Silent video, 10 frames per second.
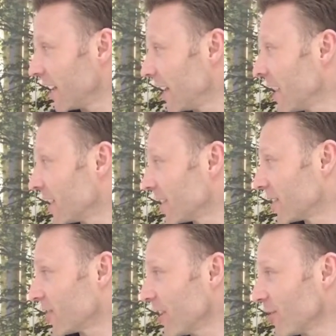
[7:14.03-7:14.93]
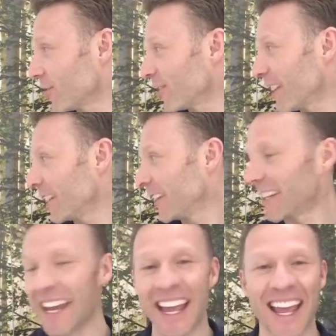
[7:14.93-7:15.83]
Yes, change your state.
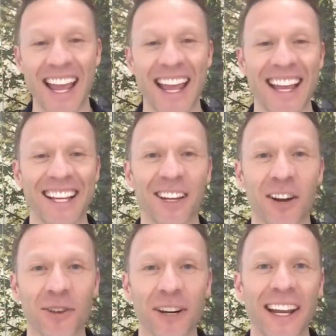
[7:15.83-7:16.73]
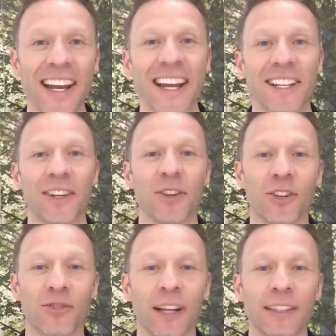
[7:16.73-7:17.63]
He's hungry. So
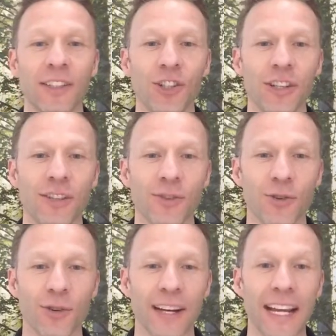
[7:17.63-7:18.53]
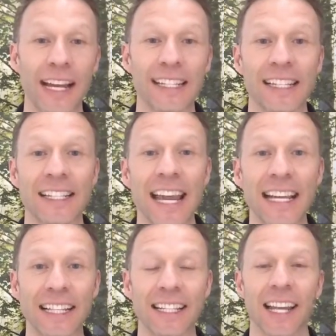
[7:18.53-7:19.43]
strategy, story, and
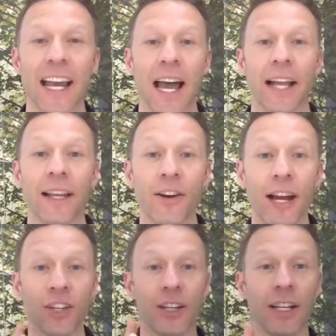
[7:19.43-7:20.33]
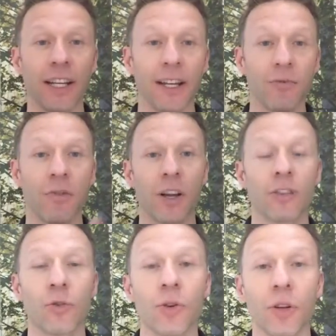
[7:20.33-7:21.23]
state. And they're actually in
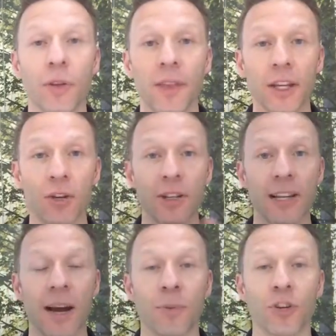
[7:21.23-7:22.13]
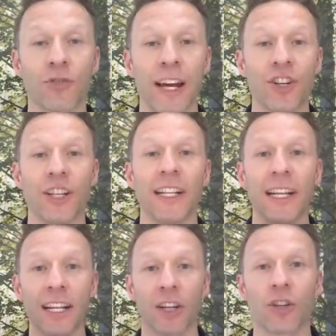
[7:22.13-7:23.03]
reverse order. You think you'd set up a strategy, then
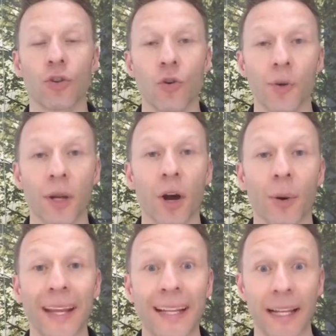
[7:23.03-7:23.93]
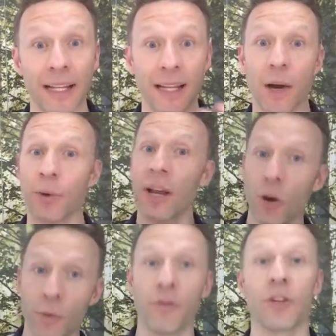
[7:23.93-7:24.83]
get your story going, and then that would
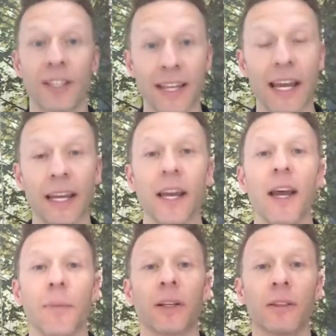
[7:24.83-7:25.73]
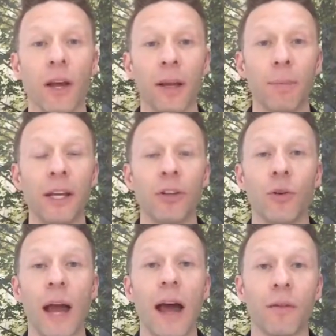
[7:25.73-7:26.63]
help with your state. But it's like be,
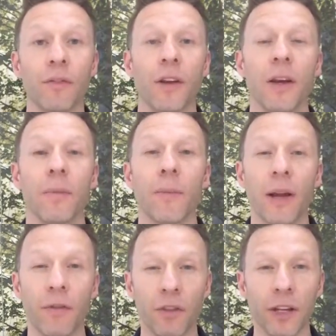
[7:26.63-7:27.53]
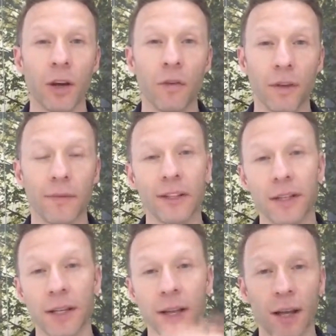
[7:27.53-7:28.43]
do, have. Remember that video? If you haven't
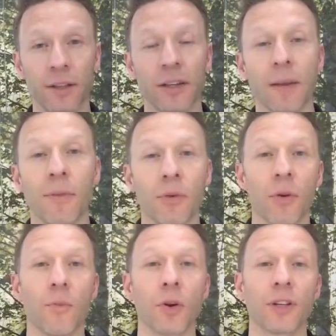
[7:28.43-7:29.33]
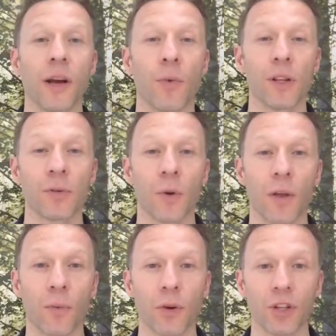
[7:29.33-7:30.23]
seen that, skim through and watch that one. It's
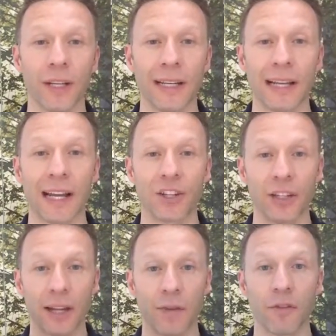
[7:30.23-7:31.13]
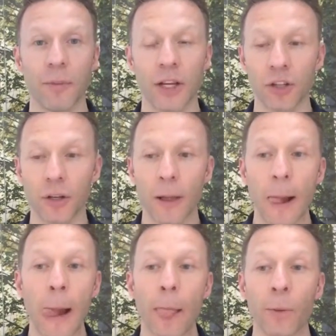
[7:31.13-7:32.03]
worth watching and catching that information.
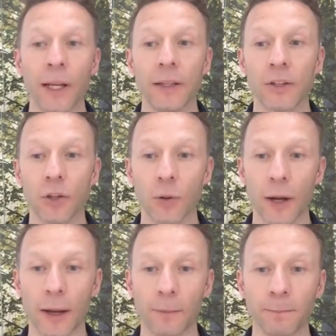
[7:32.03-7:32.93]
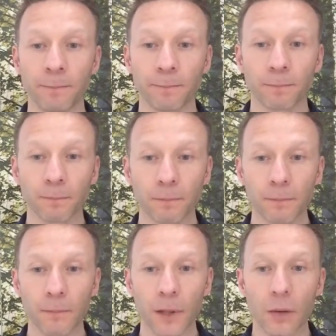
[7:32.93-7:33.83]
We need to...
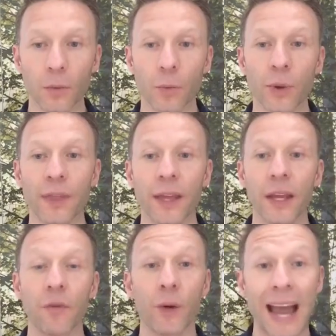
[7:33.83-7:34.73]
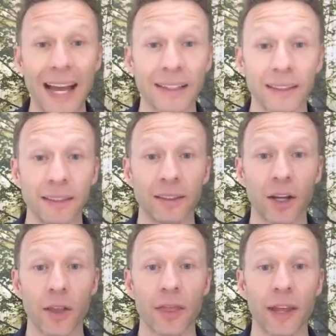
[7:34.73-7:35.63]
we think if we had this
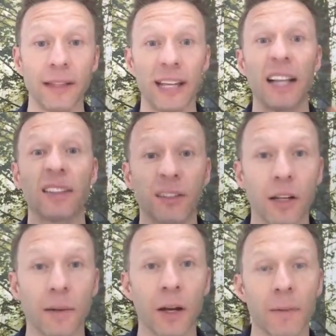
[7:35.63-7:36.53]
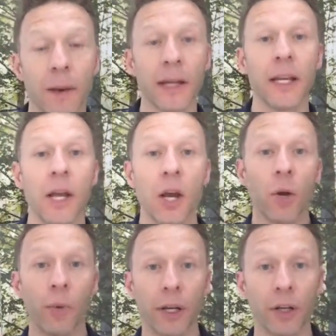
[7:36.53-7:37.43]
certain things, had a certain amount of money,
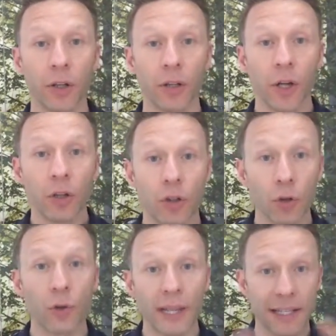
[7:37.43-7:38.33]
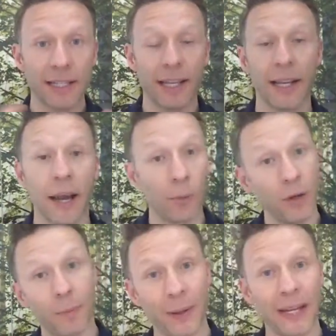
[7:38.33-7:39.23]
we could do this thing, and
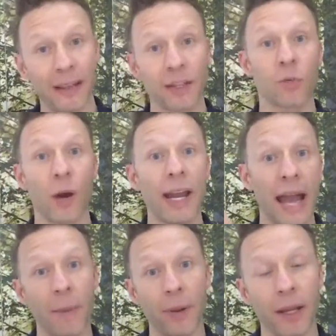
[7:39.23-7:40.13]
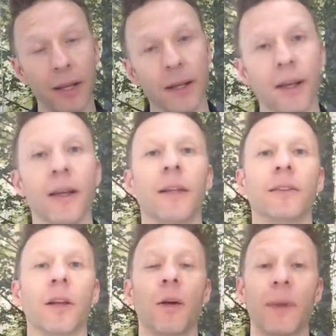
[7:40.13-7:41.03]
we'd be this way, happy.
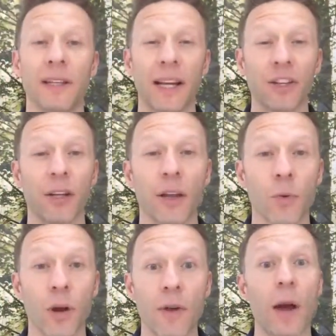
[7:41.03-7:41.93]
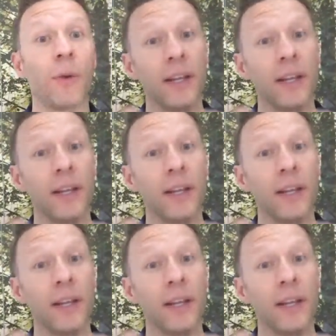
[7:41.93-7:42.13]
So, but it's actually the other way around.